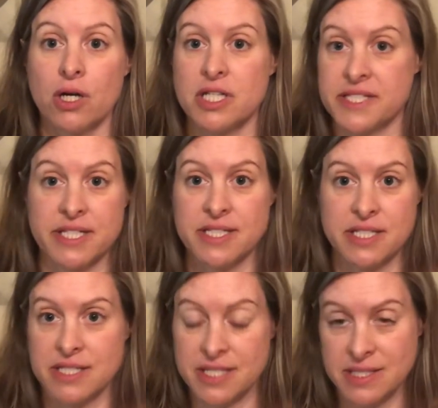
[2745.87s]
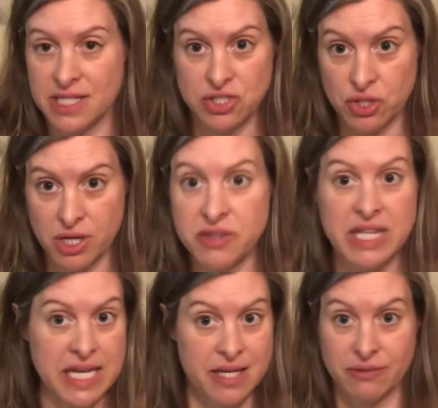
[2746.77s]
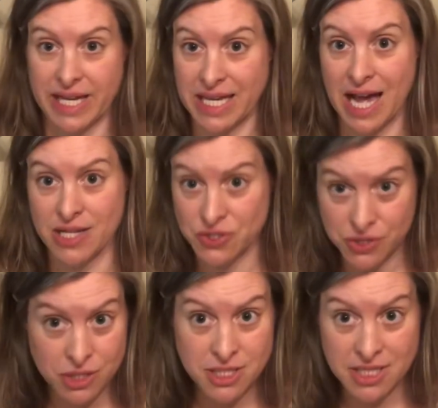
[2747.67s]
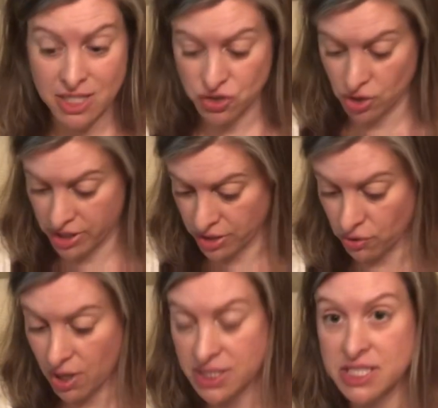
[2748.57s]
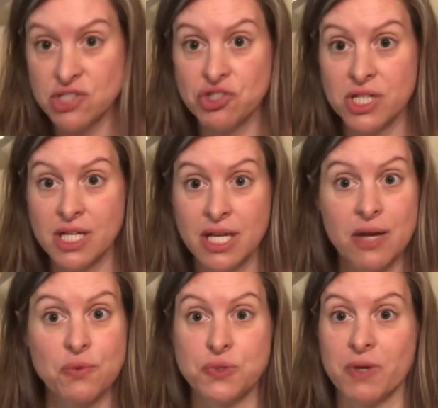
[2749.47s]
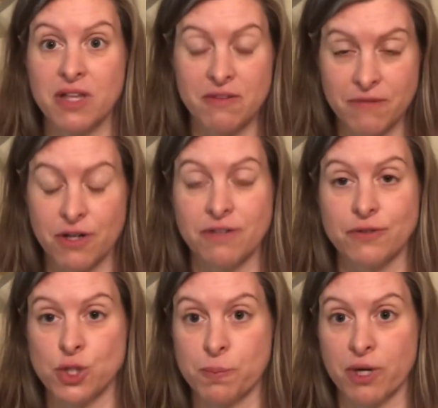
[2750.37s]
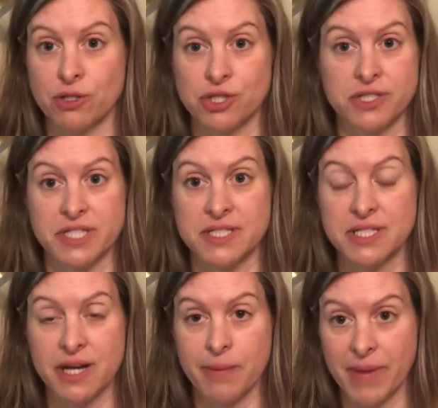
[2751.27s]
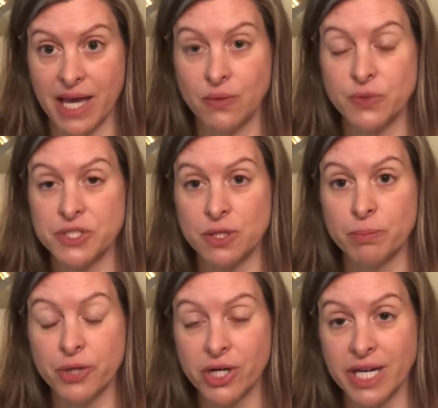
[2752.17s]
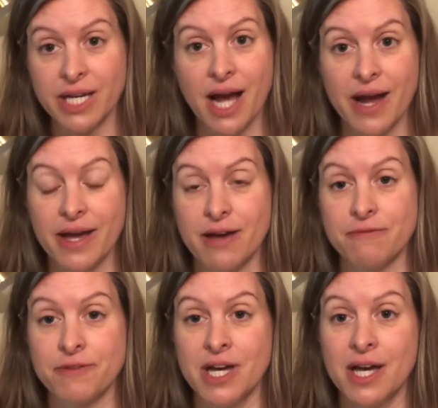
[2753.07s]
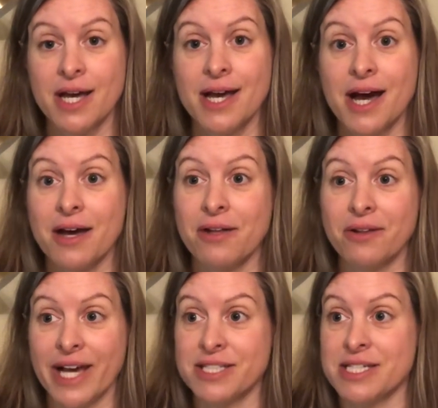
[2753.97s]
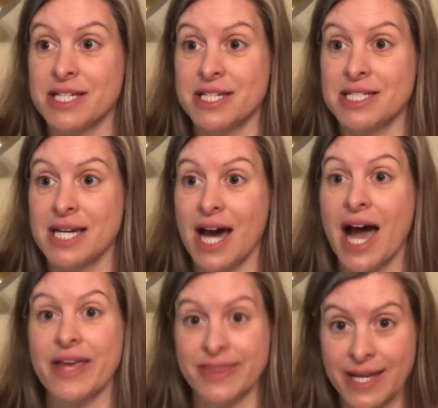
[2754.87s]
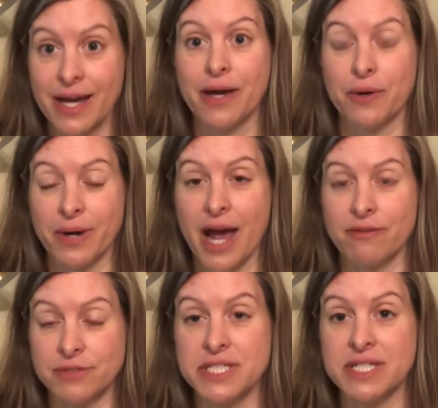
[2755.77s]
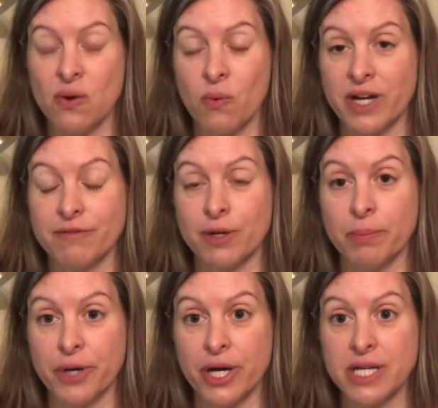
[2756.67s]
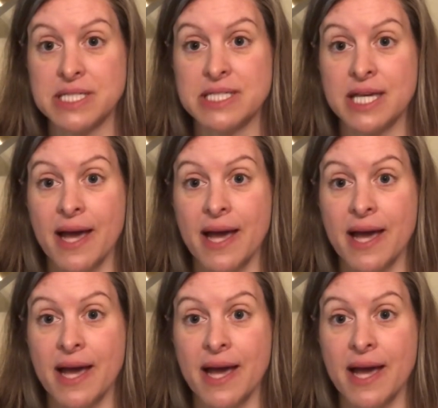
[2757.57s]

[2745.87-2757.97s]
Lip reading: since I started as soon as I started cross stitching. It was one of the very first purchases that I made was her book, and I have collected, I think I own every single one of her books.